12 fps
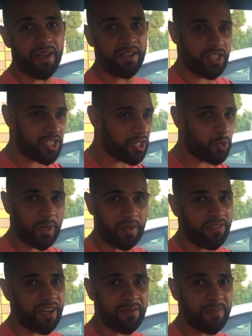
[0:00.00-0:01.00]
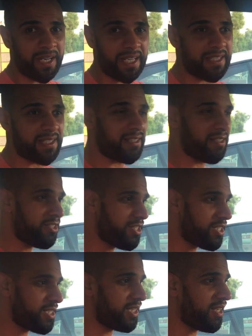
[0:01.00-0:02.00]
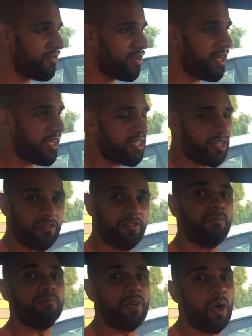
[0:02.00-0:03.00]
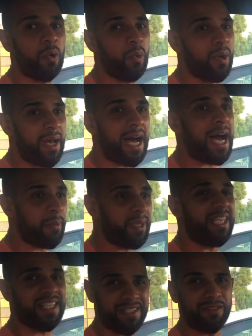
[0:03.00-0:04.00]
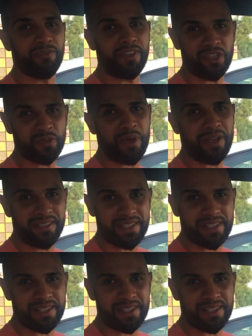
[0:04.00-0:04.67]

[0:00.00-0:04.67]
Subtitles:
Just a quick 5 minutes, just to give you an idea from Mo how he still feels about